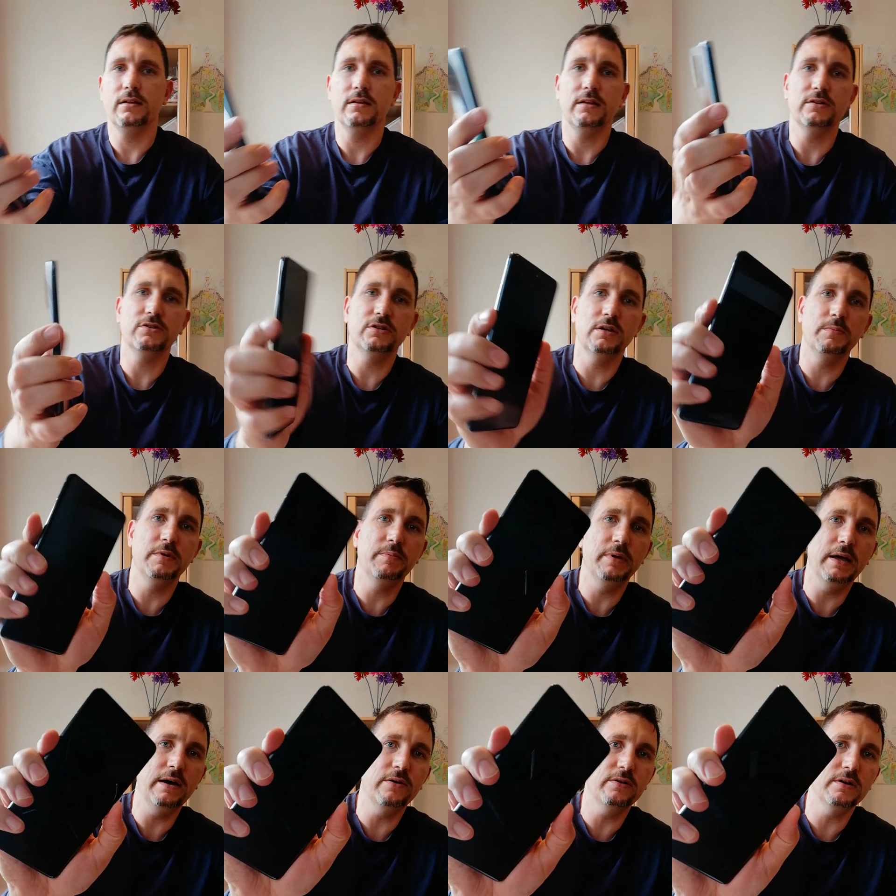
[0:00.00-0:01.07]
it should be
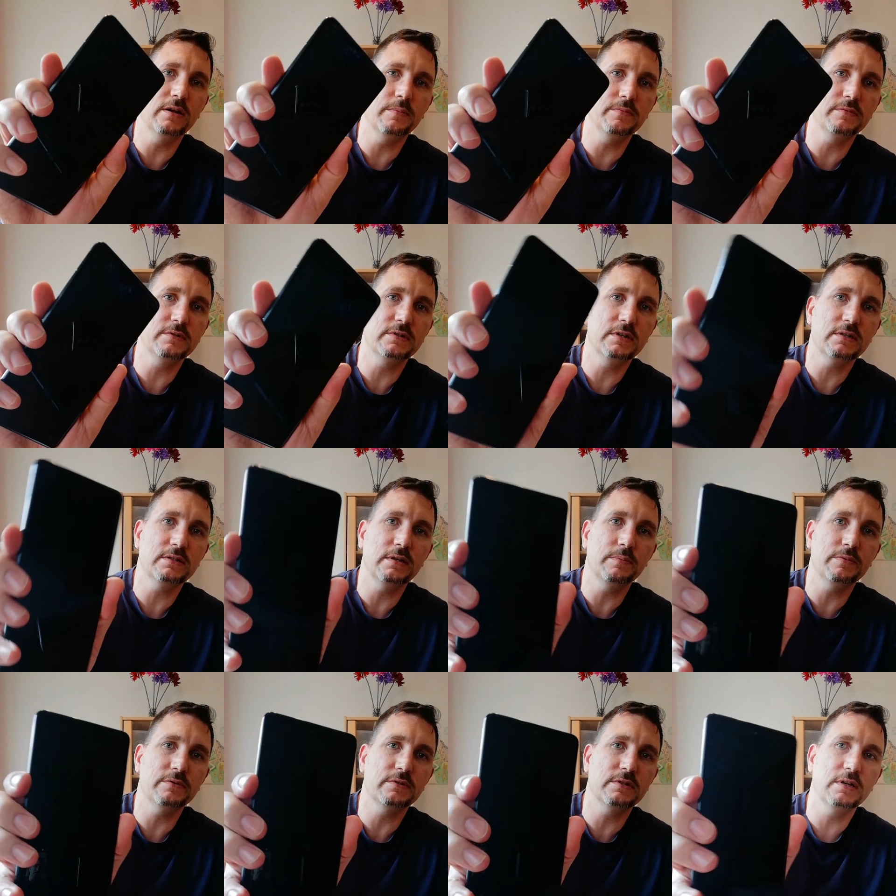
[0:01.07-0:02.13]
powered up
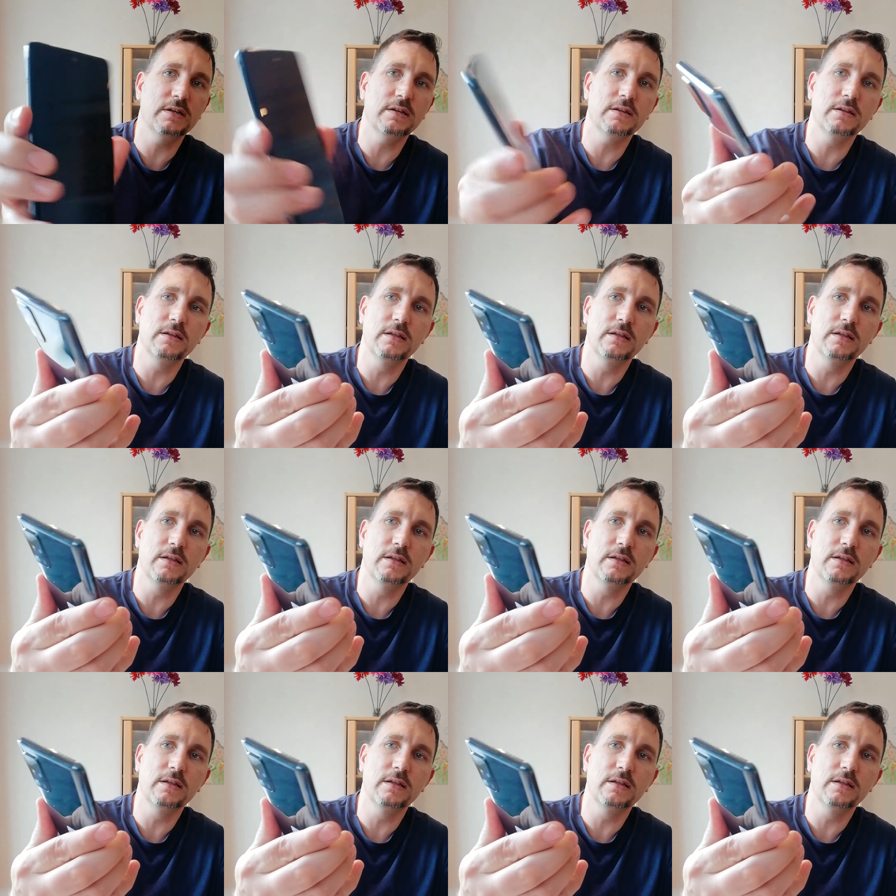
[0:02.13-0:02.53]
60%.